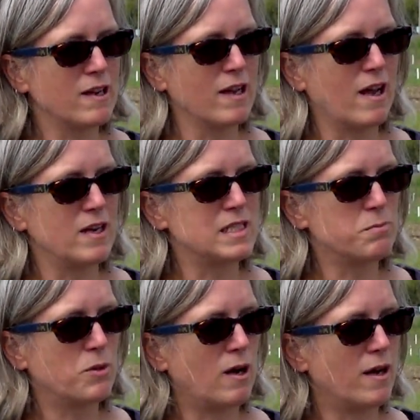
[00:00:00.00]
at is
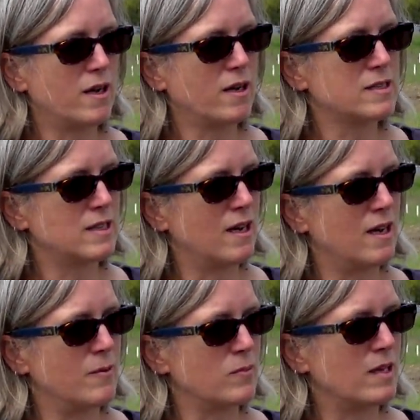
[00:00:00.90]
products
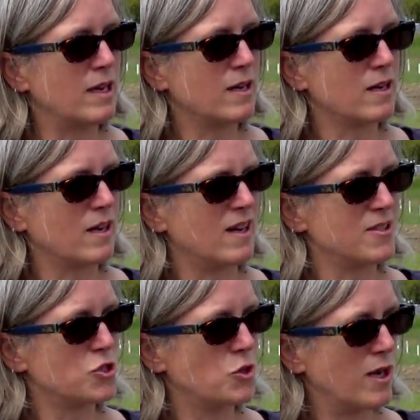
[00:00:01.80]
like
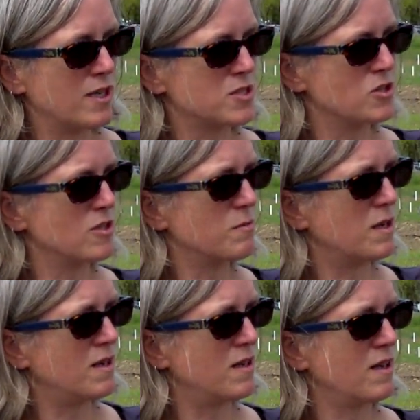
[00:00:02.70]
trichoderma,